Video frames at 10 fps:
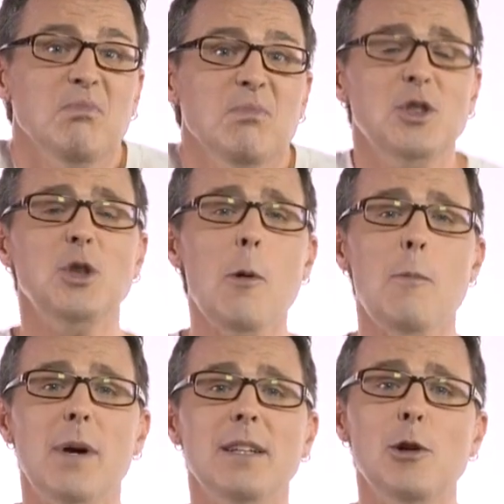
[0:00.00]

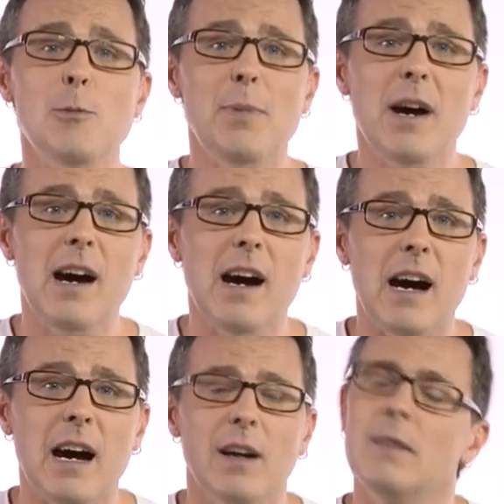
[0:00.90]
Super
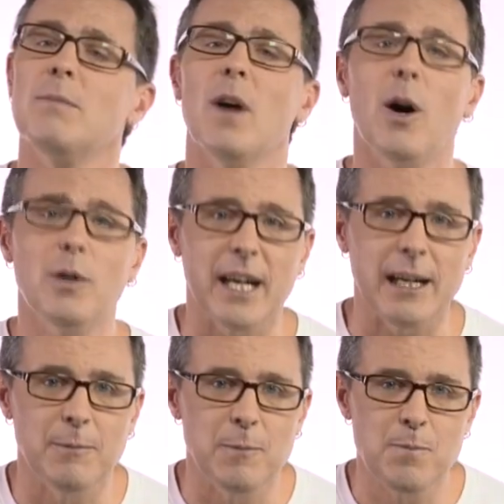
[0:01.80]
duper! Okay,
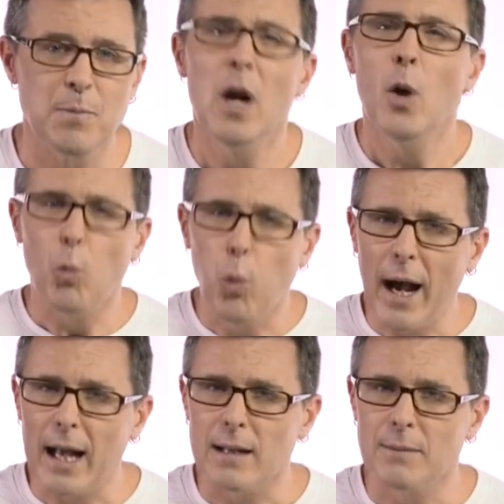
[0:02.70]

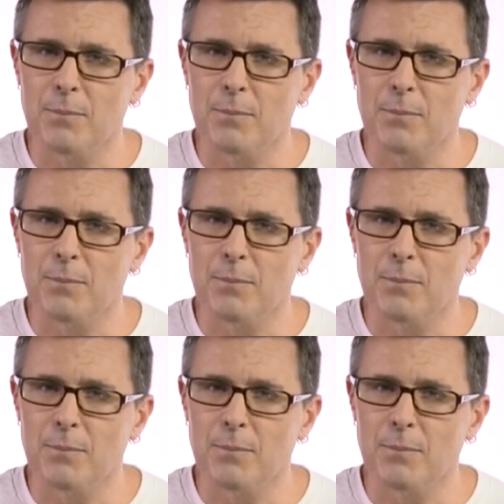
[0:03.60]
well,